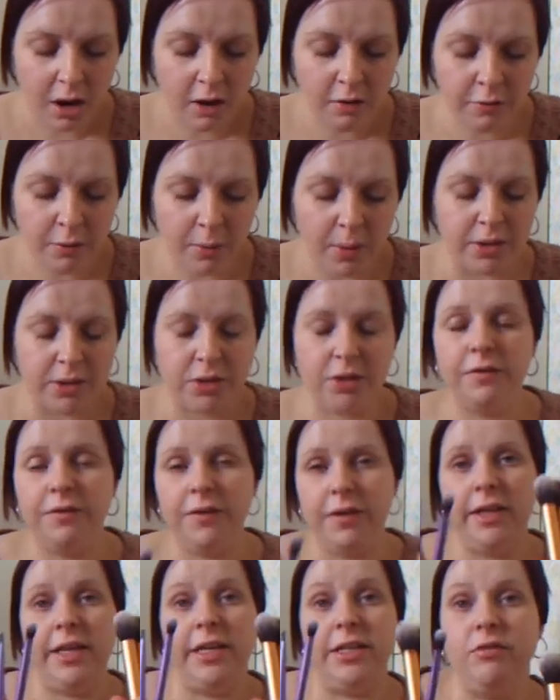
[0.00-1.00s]
overall, I do
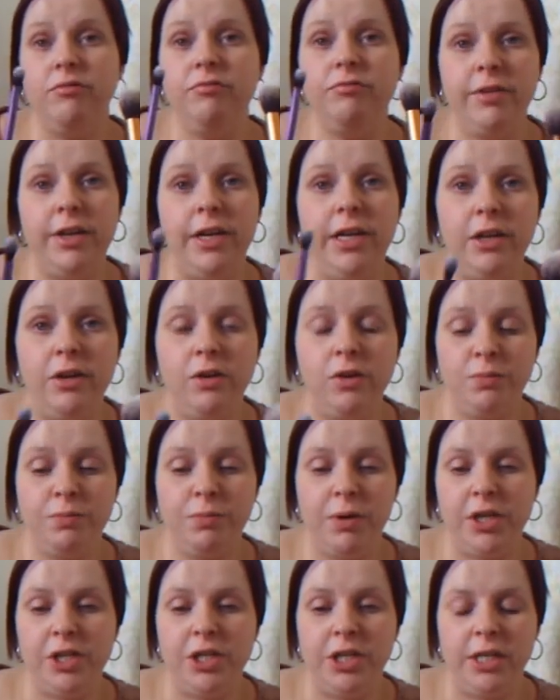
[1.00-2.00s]
think these are really good
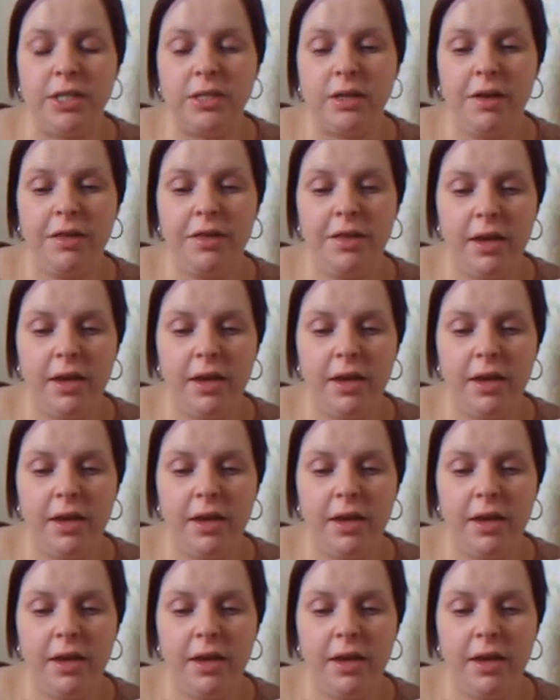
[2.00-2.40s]
brushes. I